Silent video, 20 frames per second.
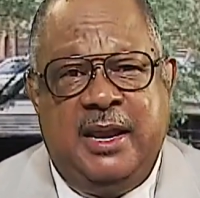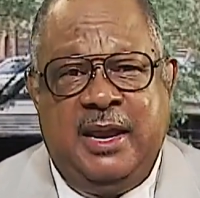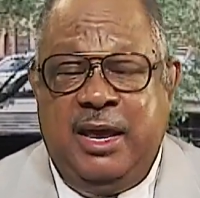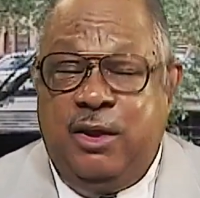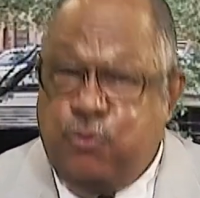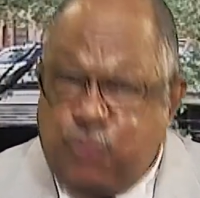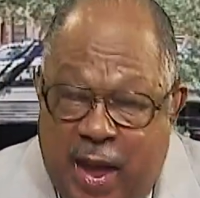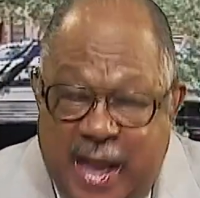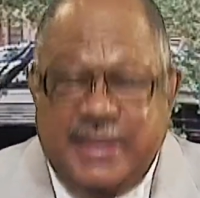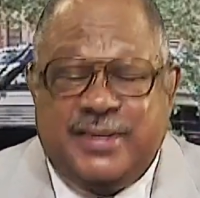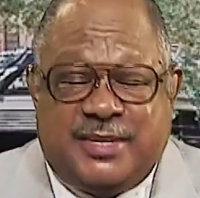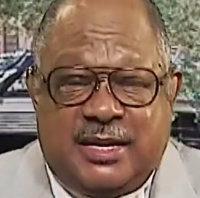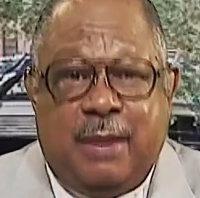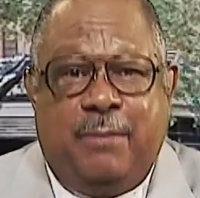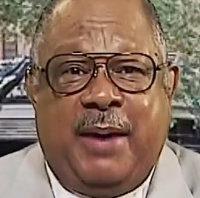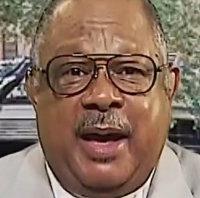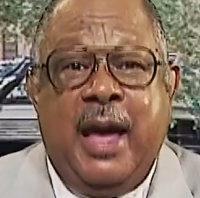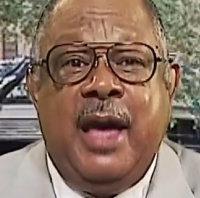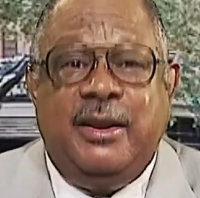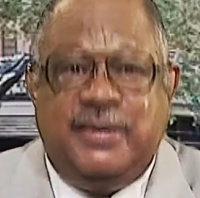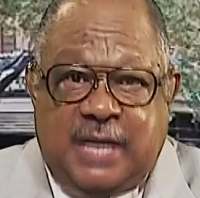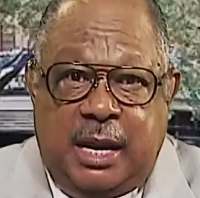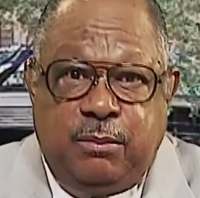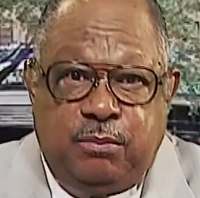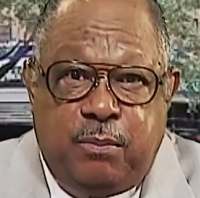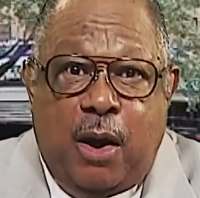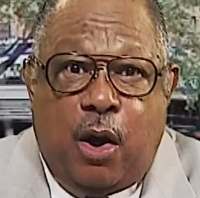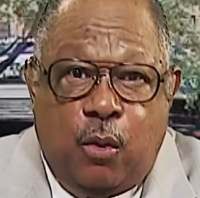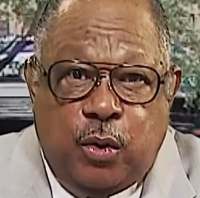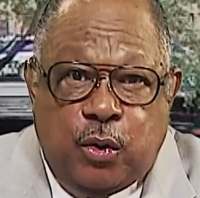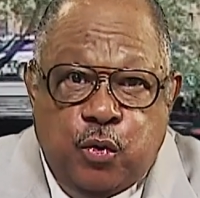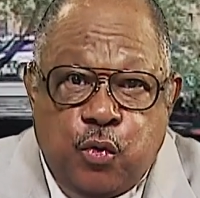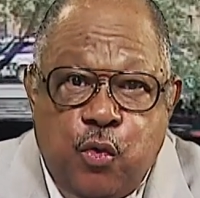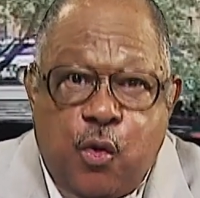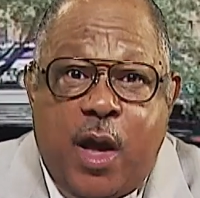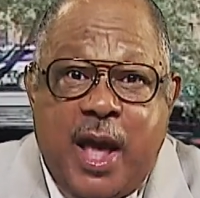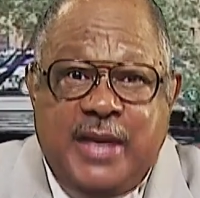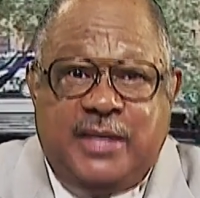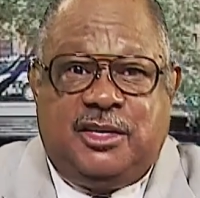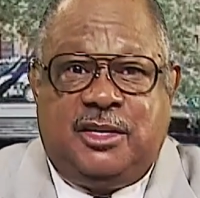He writes about Jake Baldwin
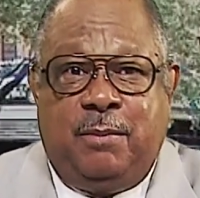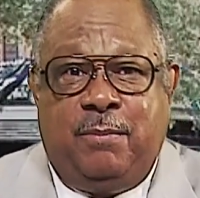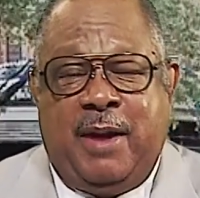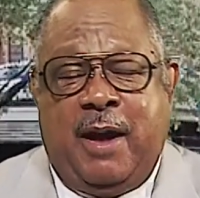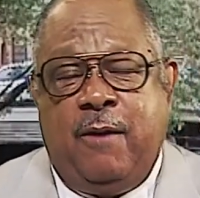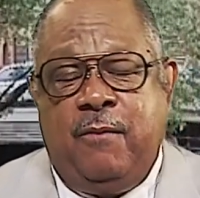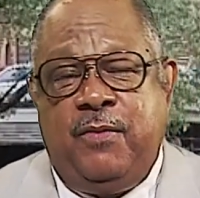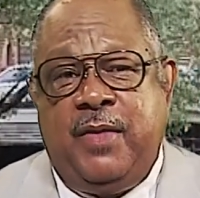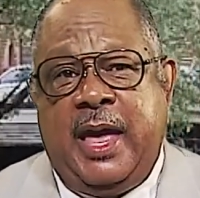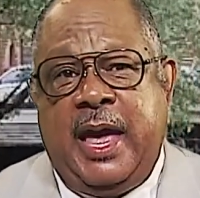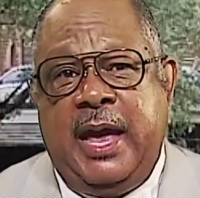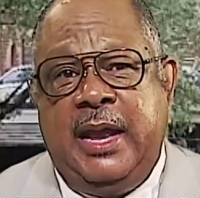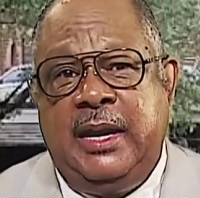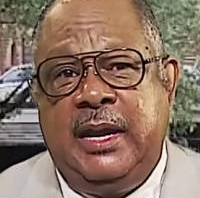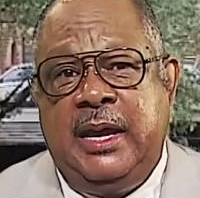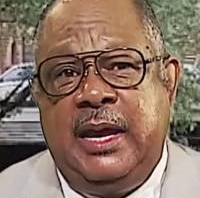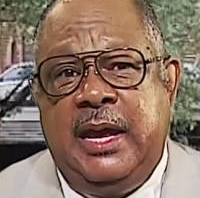writes about that